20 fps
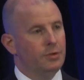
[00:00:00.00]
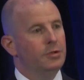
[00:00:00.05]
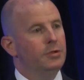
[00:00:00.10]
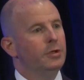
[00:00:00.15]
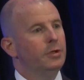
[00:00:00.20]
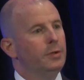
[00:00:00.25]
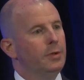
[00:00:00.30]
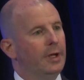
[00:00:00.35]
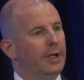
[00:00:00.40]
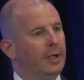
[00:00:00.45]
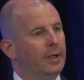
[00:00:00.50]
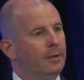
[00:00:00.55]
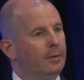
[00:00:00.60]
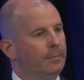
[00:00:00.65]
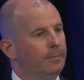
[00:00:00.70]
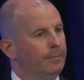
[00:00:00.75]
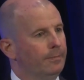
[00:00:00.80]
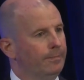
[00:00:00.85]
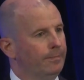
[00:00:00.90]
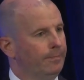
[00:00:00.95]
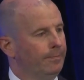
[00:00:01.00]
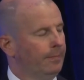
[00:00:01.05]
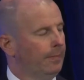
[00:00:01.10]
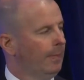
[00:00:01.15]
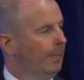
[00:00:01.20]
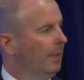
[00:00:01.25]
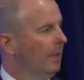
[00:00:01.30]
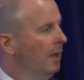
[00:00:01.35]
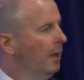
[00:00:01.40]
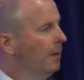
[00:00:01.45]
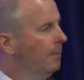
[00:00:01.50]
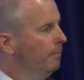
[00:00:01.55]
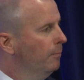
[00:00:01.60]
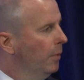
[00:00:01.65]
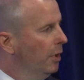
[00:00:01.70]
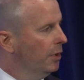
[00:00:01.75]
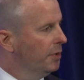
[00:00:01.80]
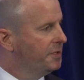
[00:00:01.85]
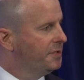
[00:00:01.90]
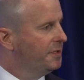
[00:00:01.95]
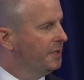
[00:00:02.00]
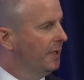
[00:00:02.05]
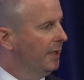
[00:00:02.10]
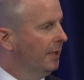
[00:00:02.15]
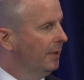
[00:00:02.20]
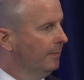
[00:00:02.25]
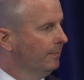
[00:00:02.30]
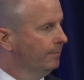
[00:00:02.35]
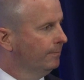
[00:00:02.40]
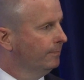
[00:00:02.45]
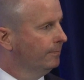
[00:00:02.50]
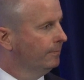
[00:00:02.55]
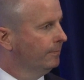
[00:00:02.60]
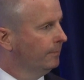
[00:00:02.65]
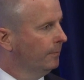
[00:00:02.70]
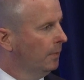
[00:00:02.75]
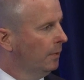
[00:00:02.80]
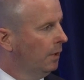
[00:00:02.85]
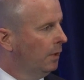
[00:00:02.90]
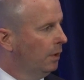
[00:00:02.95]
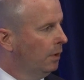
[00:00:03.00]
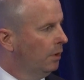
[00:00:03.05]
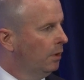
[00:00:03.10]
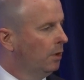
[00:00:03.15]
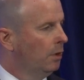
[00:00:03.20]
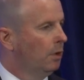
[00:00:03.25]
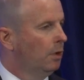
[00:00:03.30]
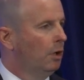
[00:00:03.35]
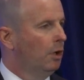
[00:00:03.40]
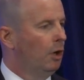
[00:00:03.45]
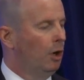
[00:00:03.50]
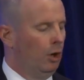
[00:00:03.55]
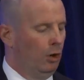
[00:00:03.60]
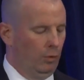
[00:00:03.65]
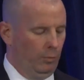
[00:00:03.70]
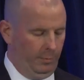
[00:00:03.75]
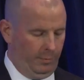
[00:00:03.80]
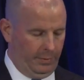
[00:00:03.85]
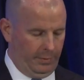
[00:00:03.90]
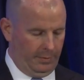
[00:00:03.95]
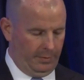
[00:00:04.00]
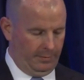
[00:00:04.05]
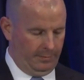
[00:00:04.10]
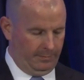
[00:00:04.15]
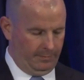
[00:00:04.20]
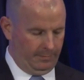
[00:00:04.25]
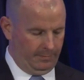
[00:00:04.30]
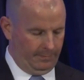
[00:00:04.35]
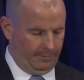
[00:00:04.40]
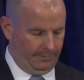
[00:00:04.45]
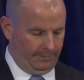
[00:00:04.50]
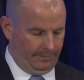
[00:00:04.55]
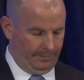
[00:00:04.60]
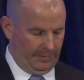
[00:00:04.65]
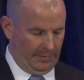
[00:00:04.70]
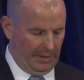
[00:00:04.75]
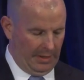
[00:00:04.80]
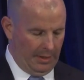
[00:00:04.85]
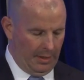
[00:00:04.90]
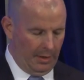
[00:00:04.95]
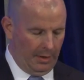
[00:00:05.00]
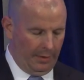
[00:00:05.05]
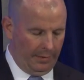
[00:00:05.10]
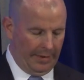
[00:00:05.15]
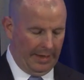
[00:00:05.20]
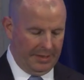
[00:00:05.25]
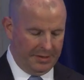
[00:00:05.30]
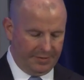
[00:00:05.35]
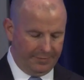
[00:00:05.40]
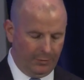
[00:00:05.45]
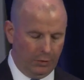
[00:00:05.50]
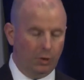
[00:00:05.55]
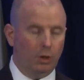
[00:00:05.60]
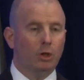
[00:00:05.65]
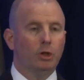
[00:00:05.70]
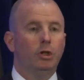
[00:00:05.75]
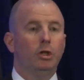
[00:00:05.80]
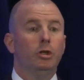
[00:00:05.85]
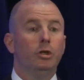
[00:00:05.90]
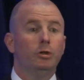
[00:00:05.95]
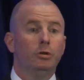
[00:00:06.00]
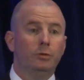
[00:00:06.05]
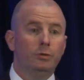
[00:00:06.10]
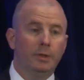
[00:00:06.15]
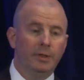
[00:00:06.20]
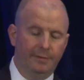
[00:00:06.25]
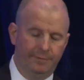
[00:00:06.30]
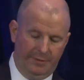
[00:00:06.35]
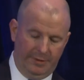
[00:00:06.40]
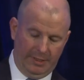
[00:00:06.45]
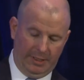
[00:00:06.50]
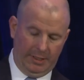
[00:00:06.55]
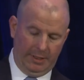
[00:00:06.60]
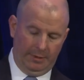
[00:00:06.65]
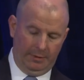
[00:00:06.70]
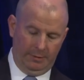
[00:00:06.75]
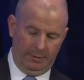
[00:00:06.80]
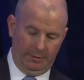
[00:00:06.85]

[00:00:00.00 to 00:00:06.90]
duty, mercy, hope." Thanks for all you have done